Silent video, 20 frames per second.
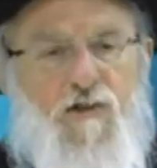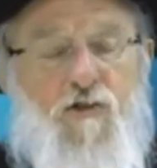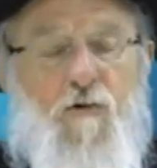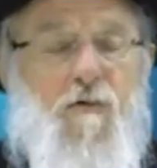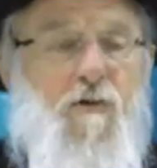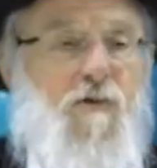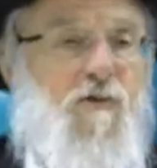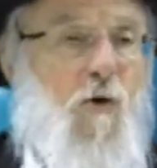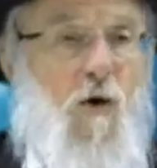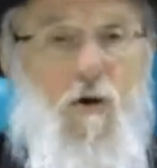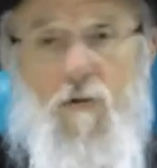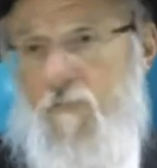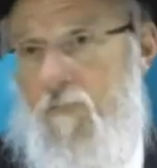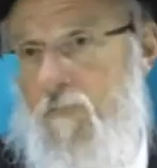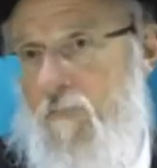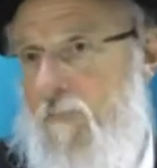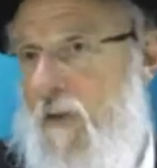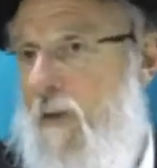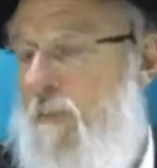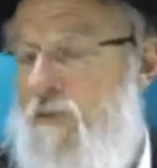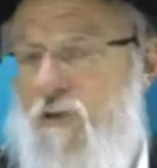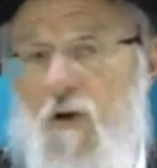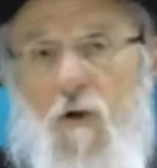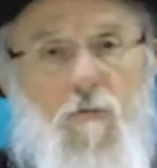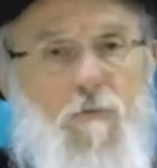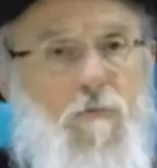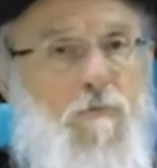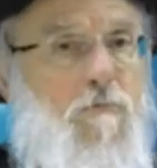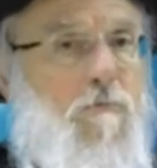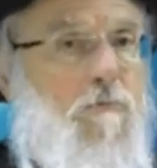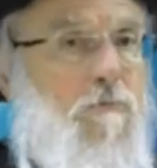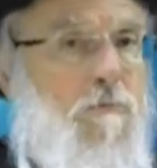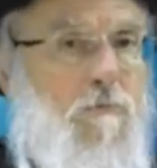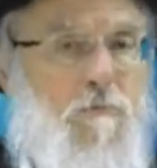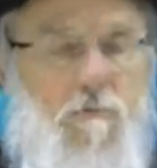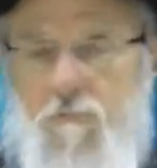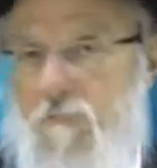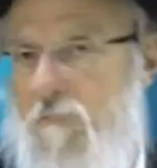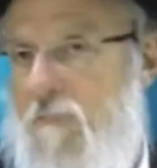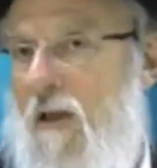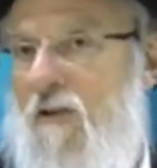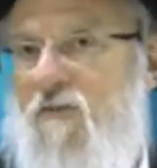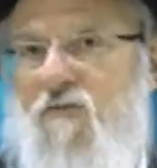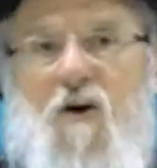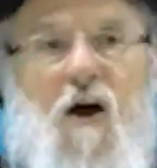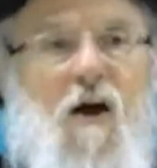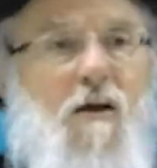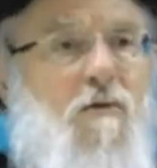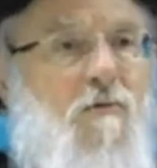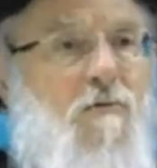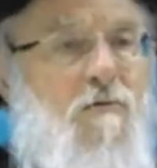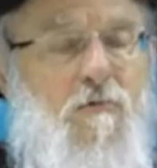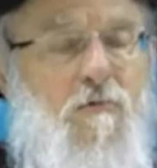So on and so on. Maybe so. That's fine.